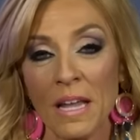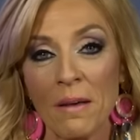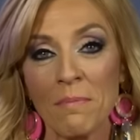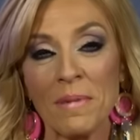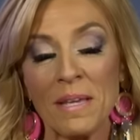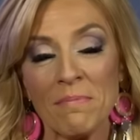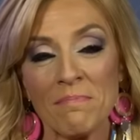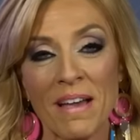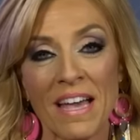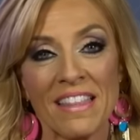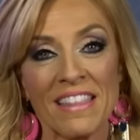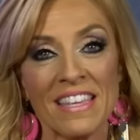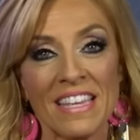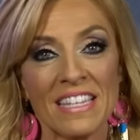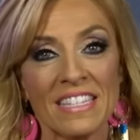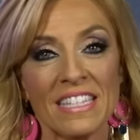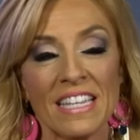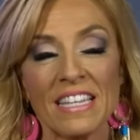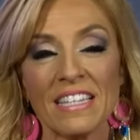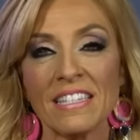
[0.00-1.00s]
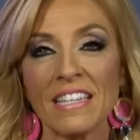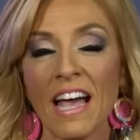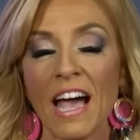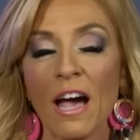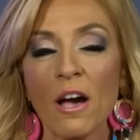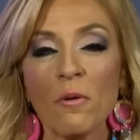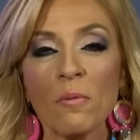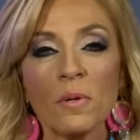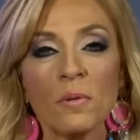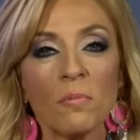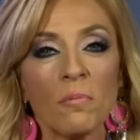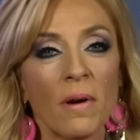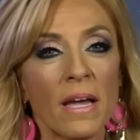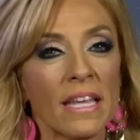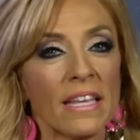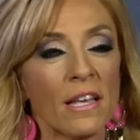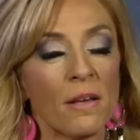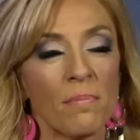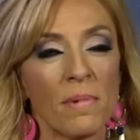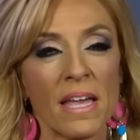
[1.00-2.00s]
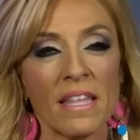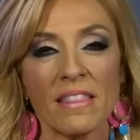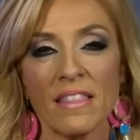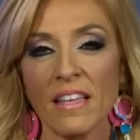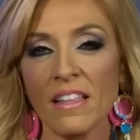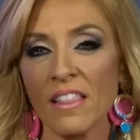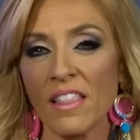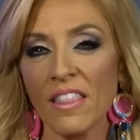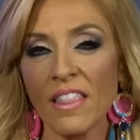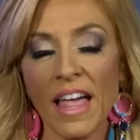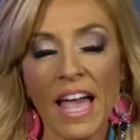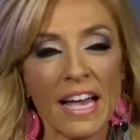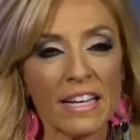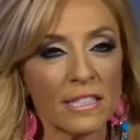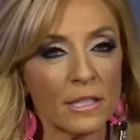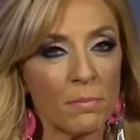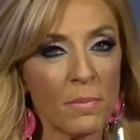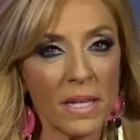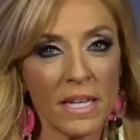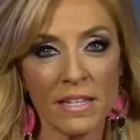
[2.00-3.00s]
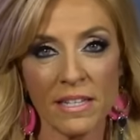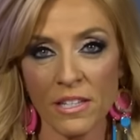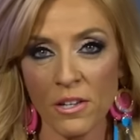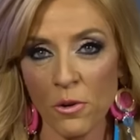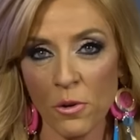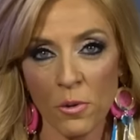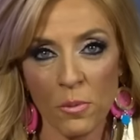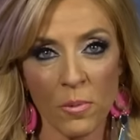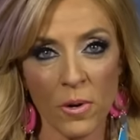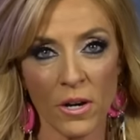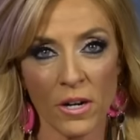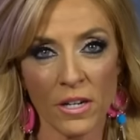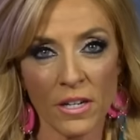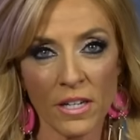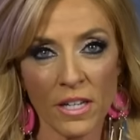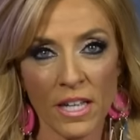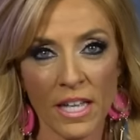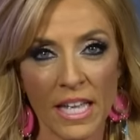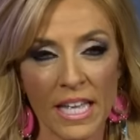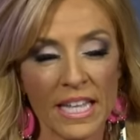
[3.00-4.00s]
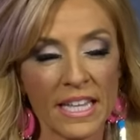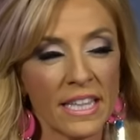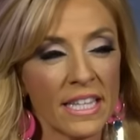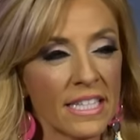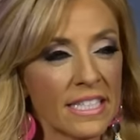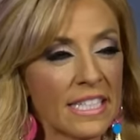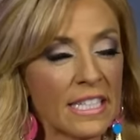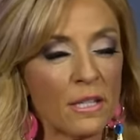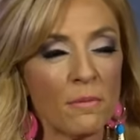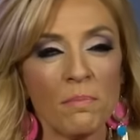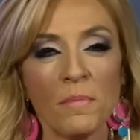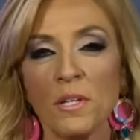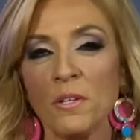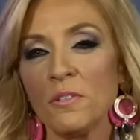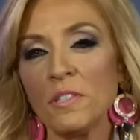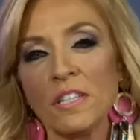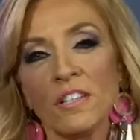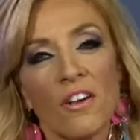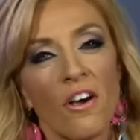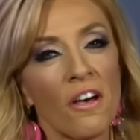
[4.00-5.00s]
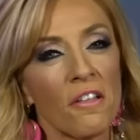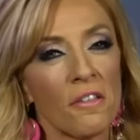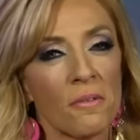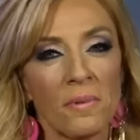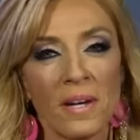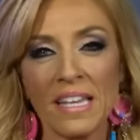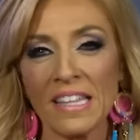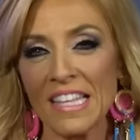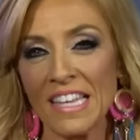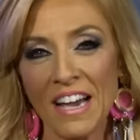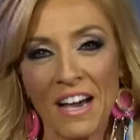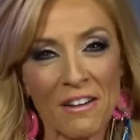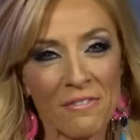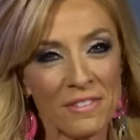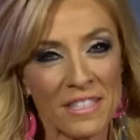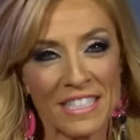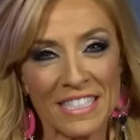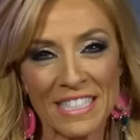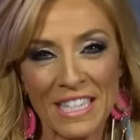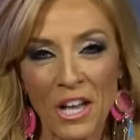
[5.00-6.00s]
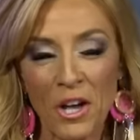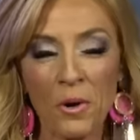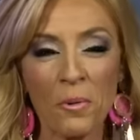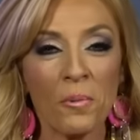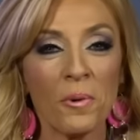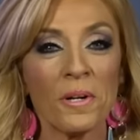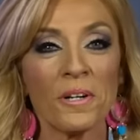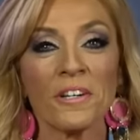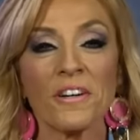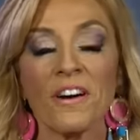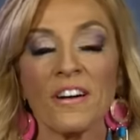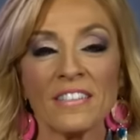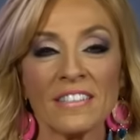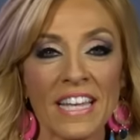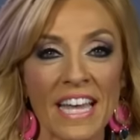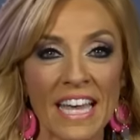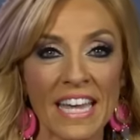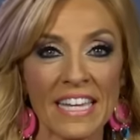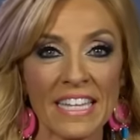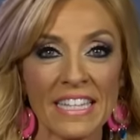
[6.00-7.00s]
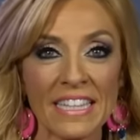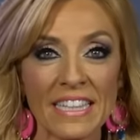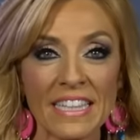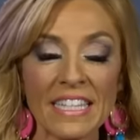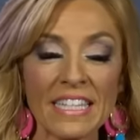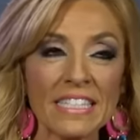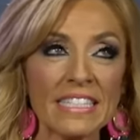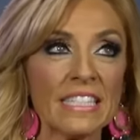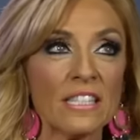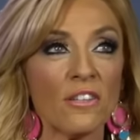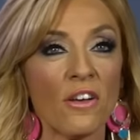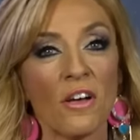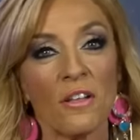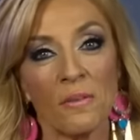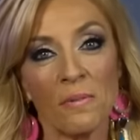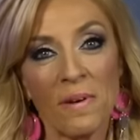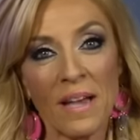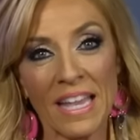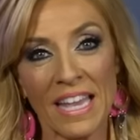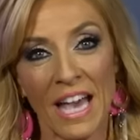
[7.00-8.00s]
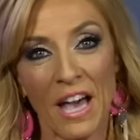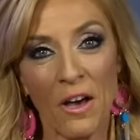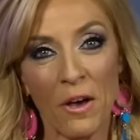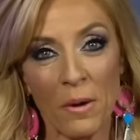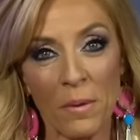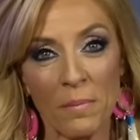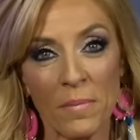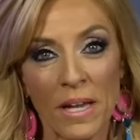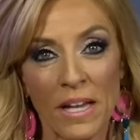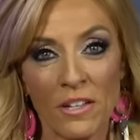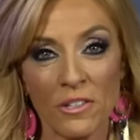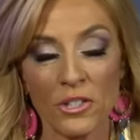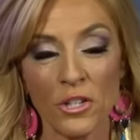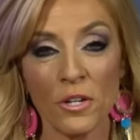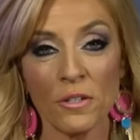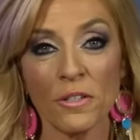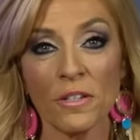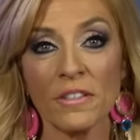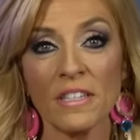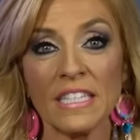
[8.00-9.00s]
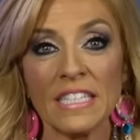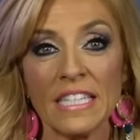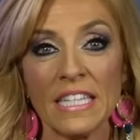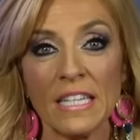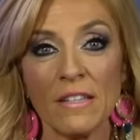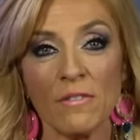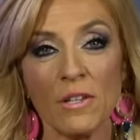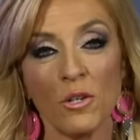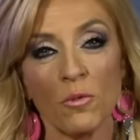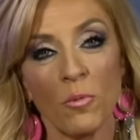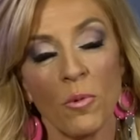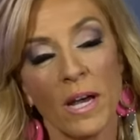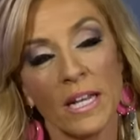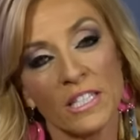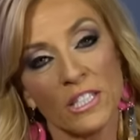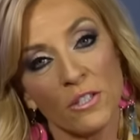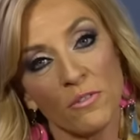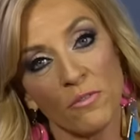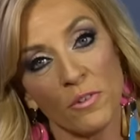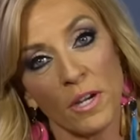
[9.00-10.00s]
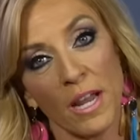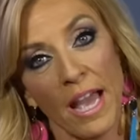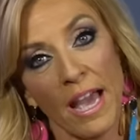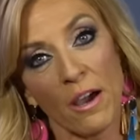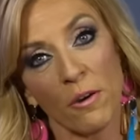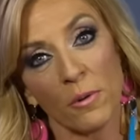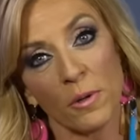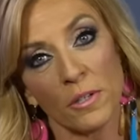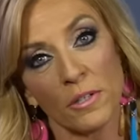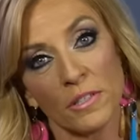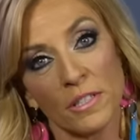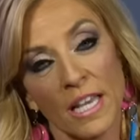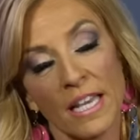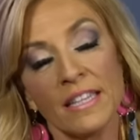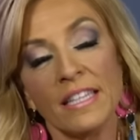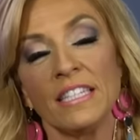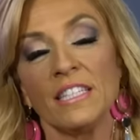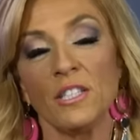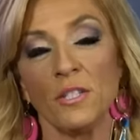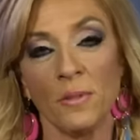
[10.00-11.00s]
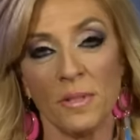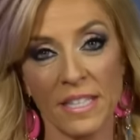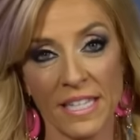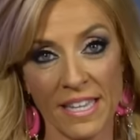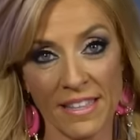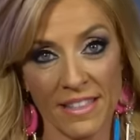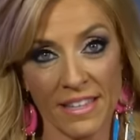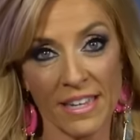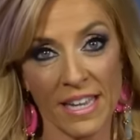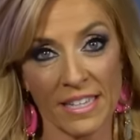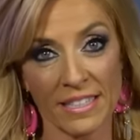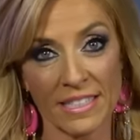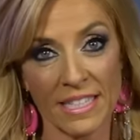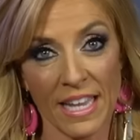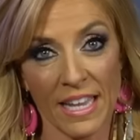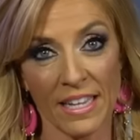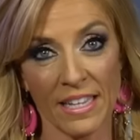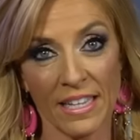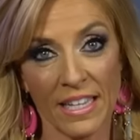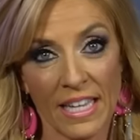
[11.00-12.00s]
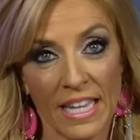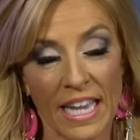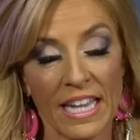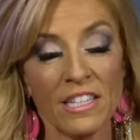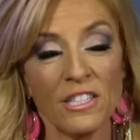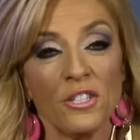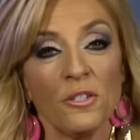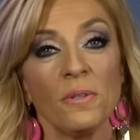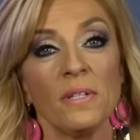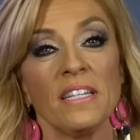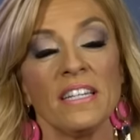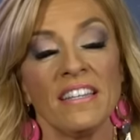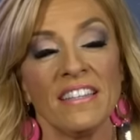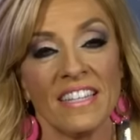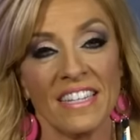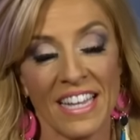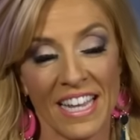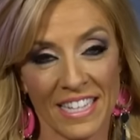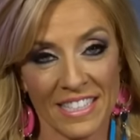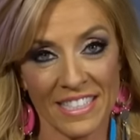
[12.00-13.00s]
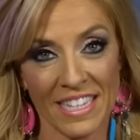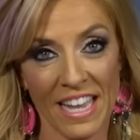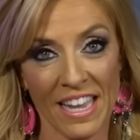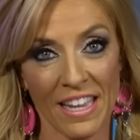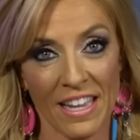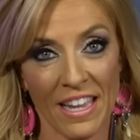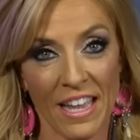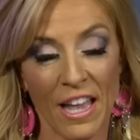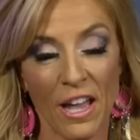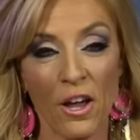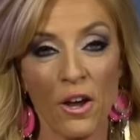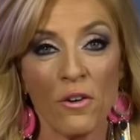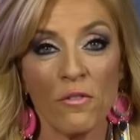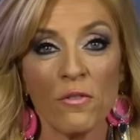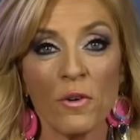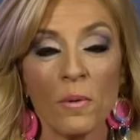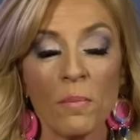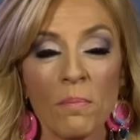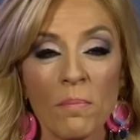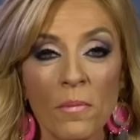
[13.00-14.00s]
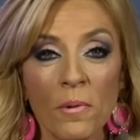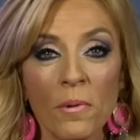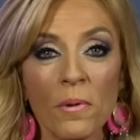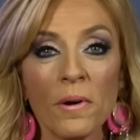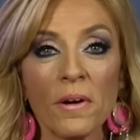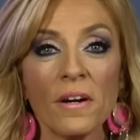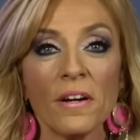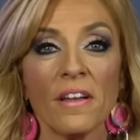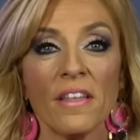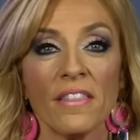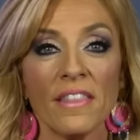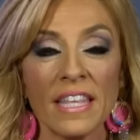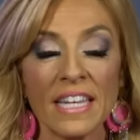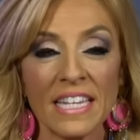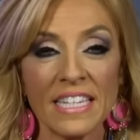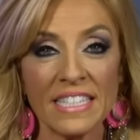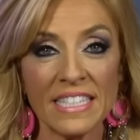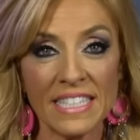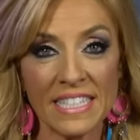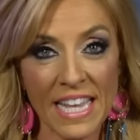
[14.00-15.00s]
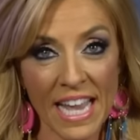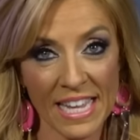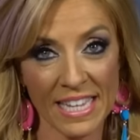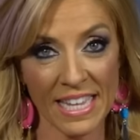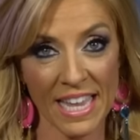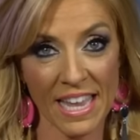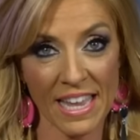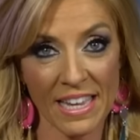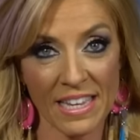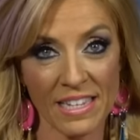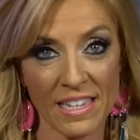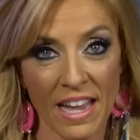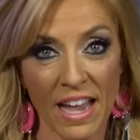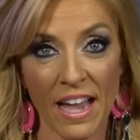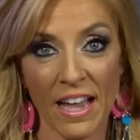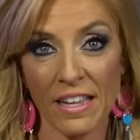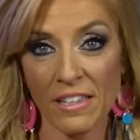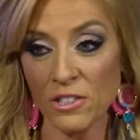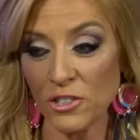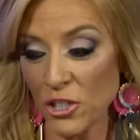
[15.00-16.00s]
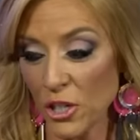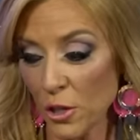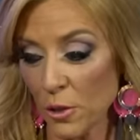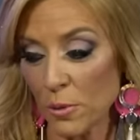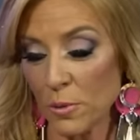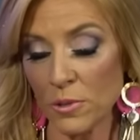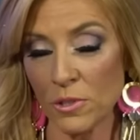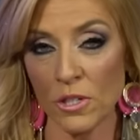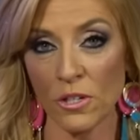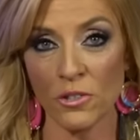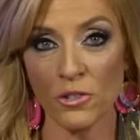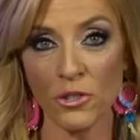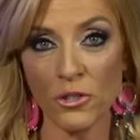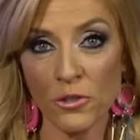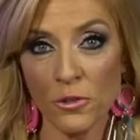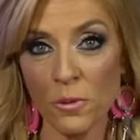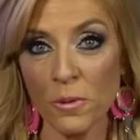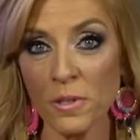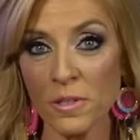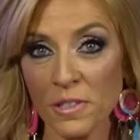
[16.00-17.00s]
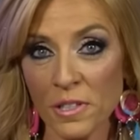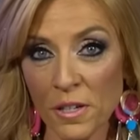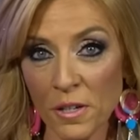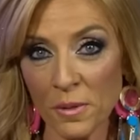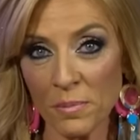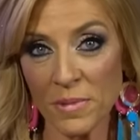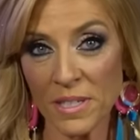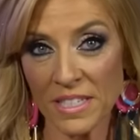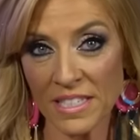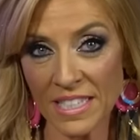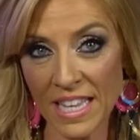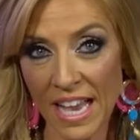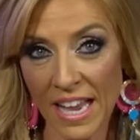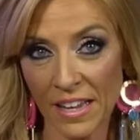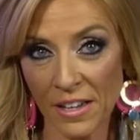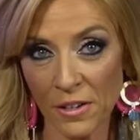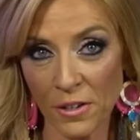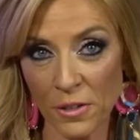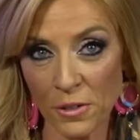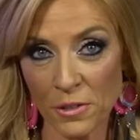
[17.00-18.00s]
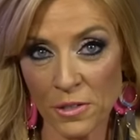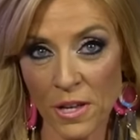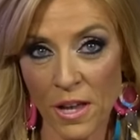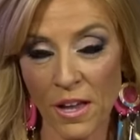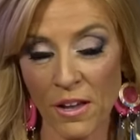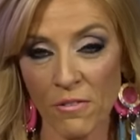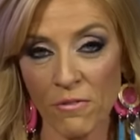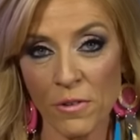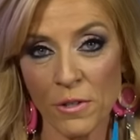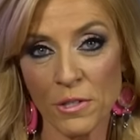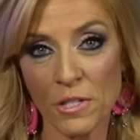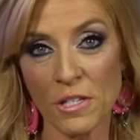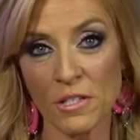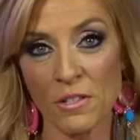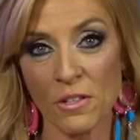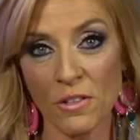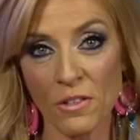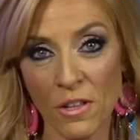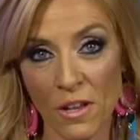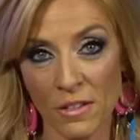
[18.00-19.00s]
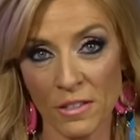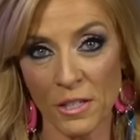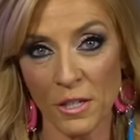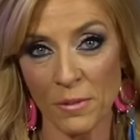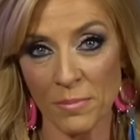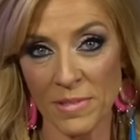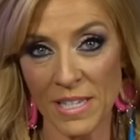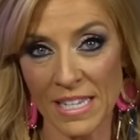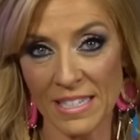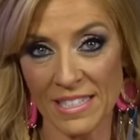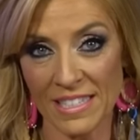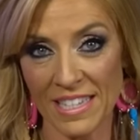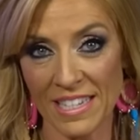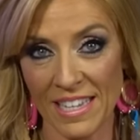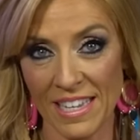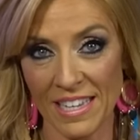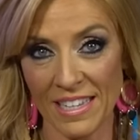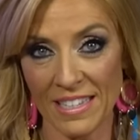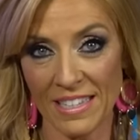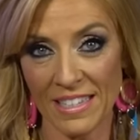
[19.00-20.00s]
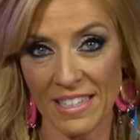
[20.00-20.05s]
I mean by this is I would wake up at the last minute to go to work, listen to music all the way to the office, work all day, listen all the way home, turn on the T V, watch it for hours, and then do it again the next day, and do it again the next day. For more than a decade, I chose short-term desires versus long-term destiny.